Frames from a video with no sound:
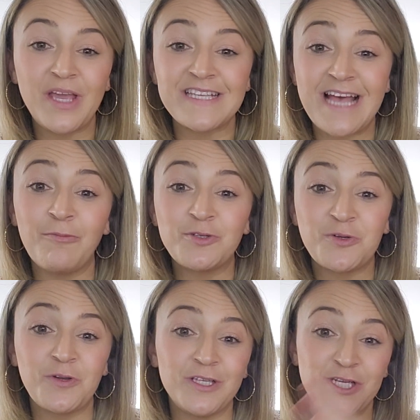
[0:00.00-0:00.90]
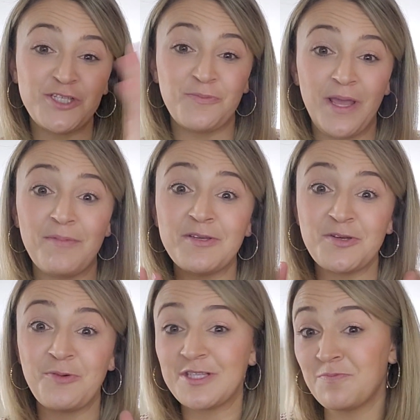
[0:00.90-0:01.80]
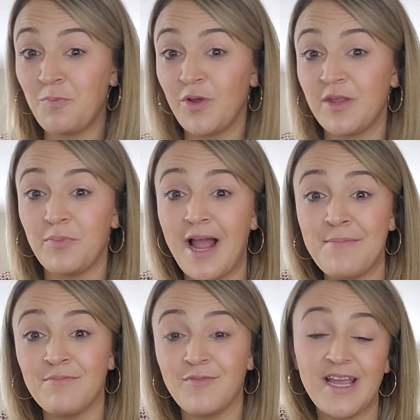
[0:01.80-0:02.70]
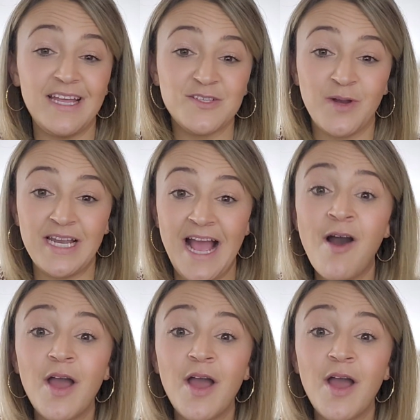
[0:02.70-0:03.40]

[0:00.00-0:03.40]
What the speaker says: because that would totally change your payment to what the prime rate is right now.